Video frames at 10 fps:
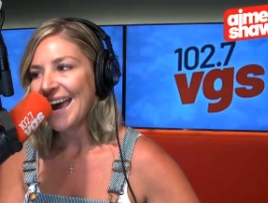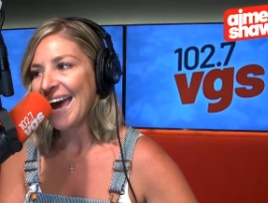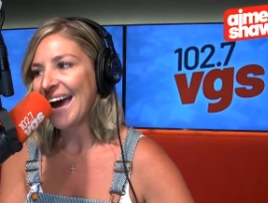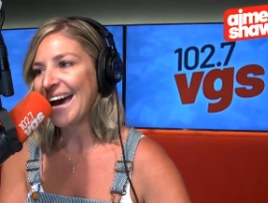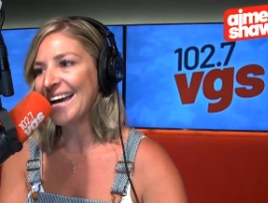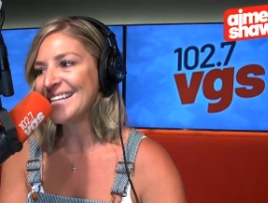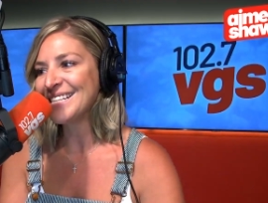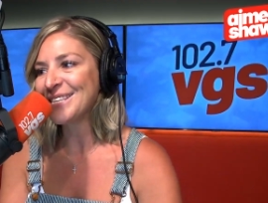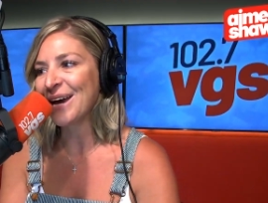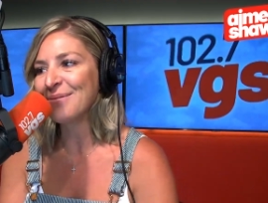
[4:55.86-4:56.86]
hey, and
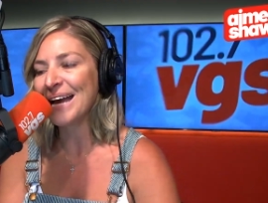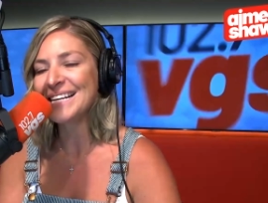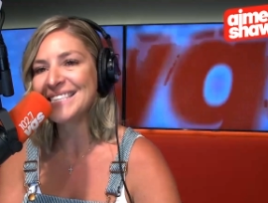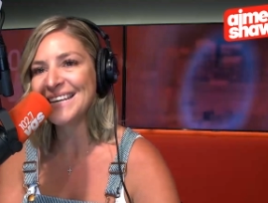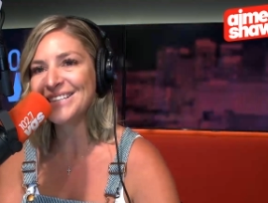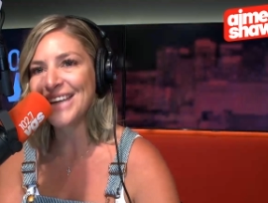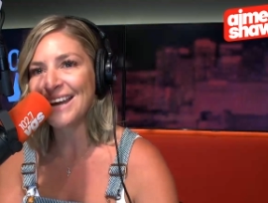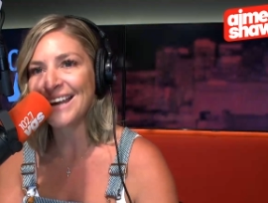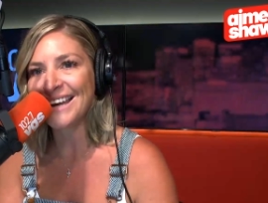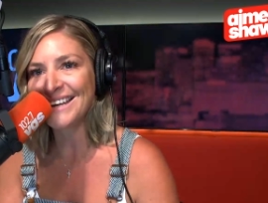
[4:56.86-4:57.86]
so that. I'm like, see,
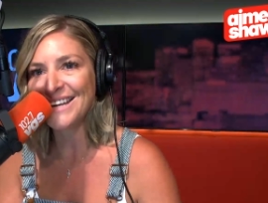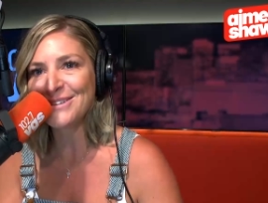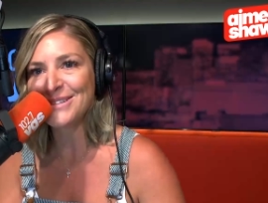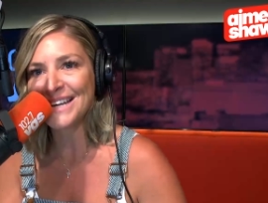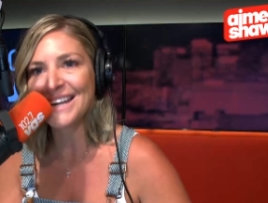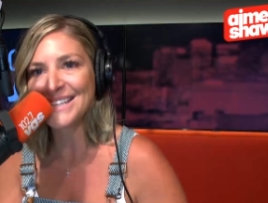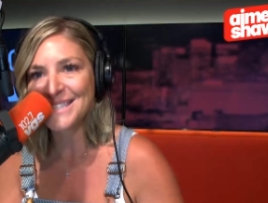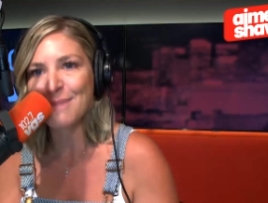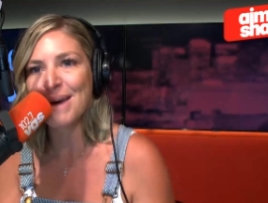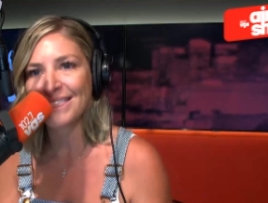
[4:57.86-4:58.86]
Jaden, you did get
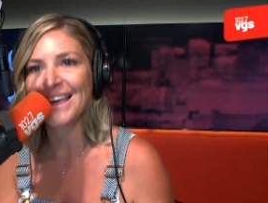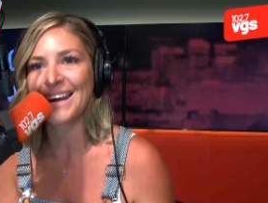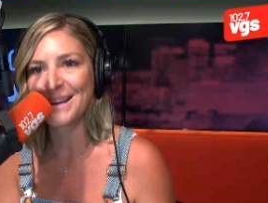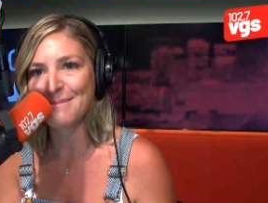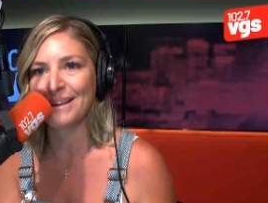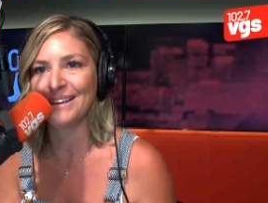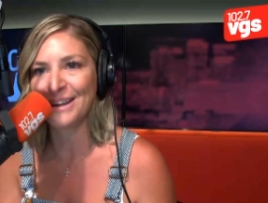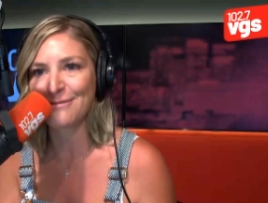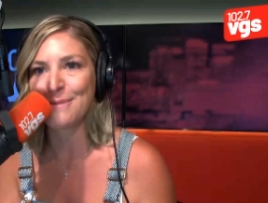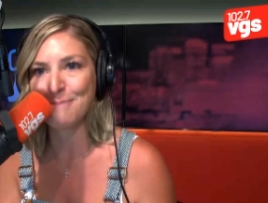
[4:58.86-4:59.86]
some athletic
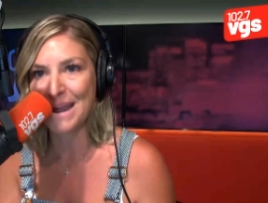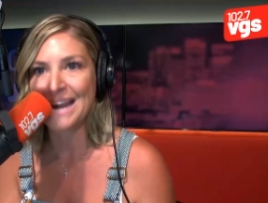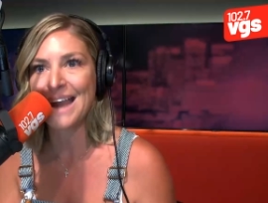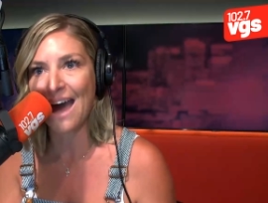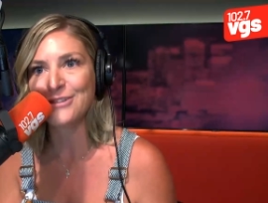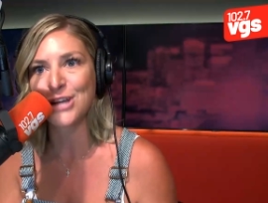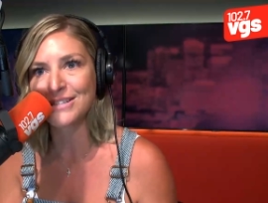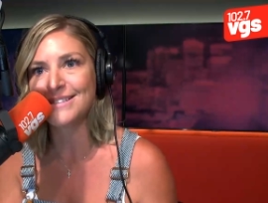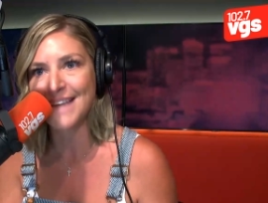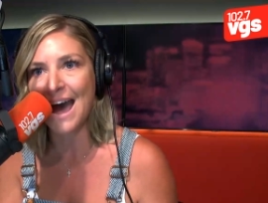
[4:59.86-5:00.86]
ability from me, not
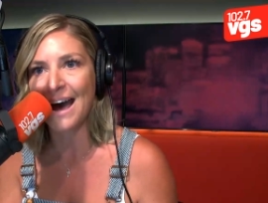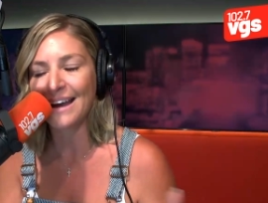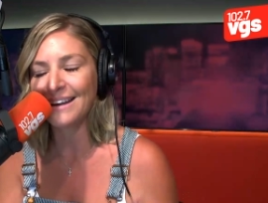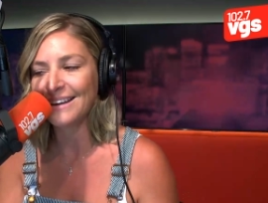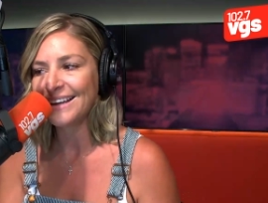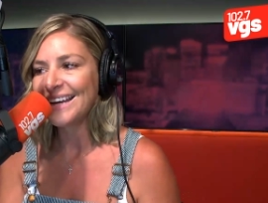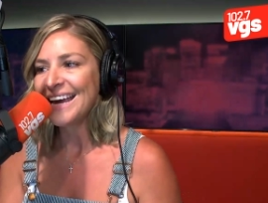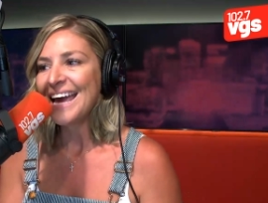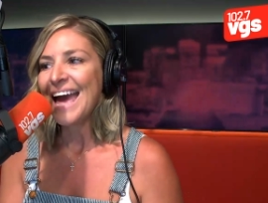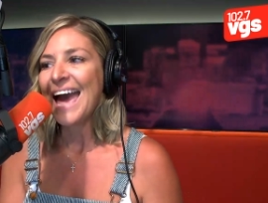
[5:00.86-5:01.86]
just dad.
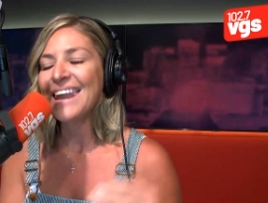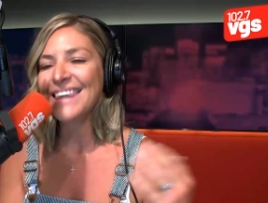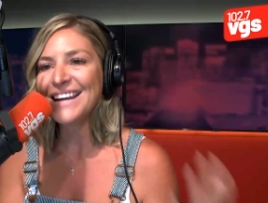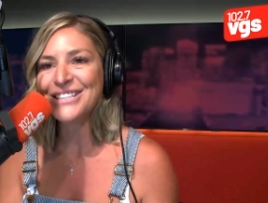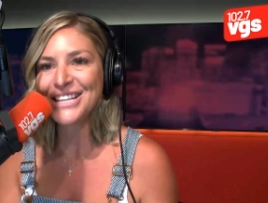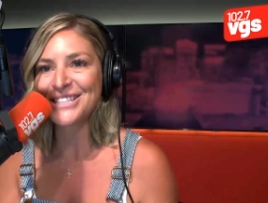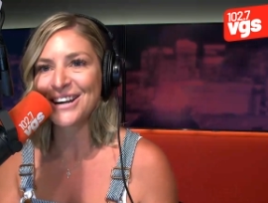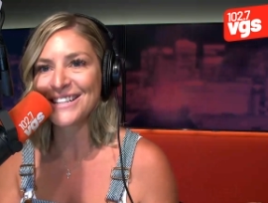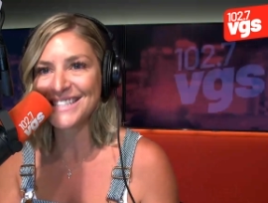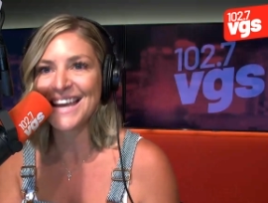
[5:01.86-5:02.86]
And then she
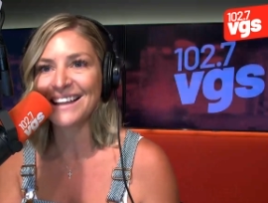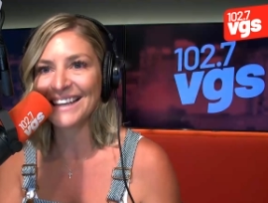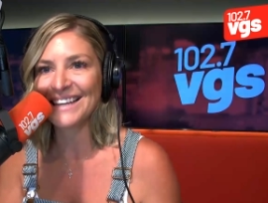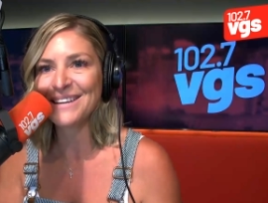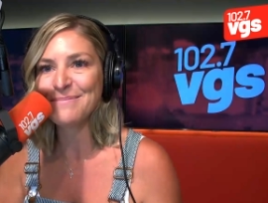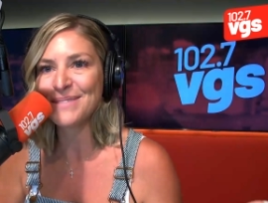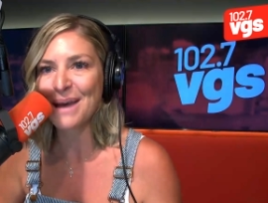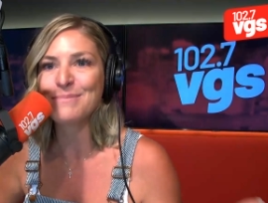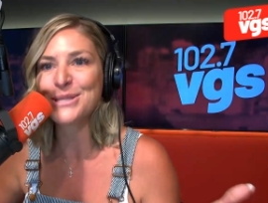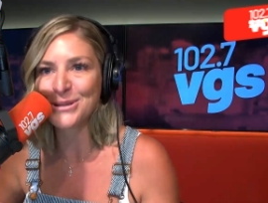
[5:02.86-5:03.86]
starts telling
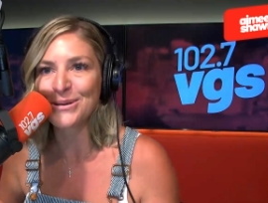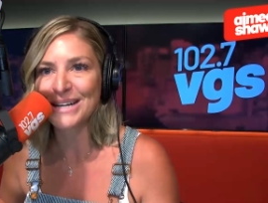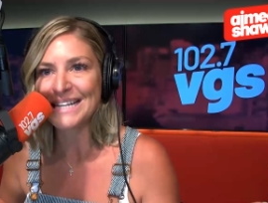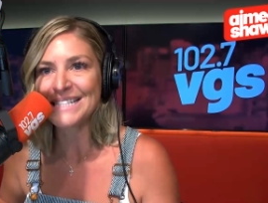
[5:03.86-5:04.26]
them stories